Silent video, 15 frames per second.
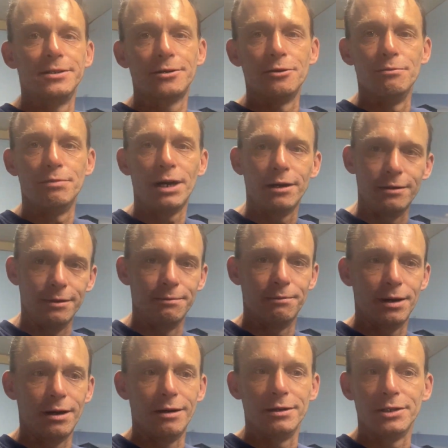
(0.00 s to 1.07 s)
component
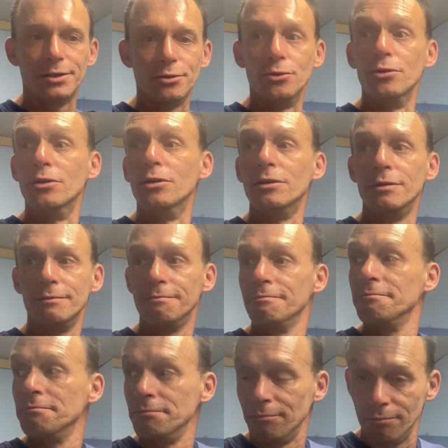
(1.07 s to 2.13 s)
parts or
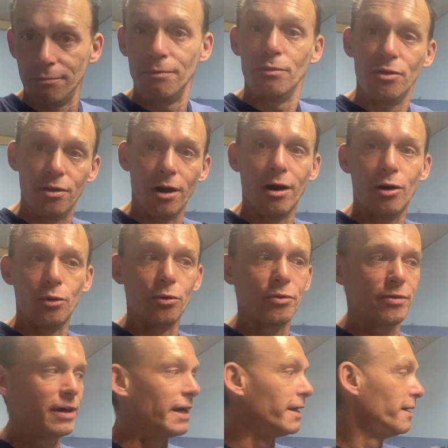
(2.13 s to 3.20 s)
the whole
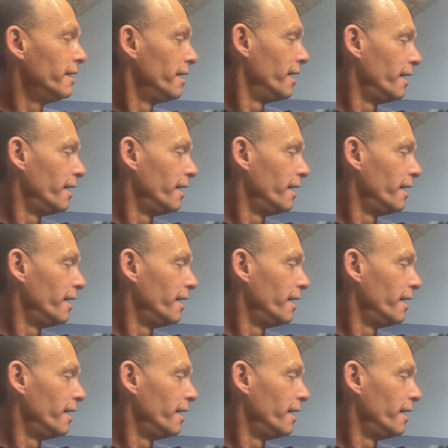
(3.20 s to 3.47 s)
thing,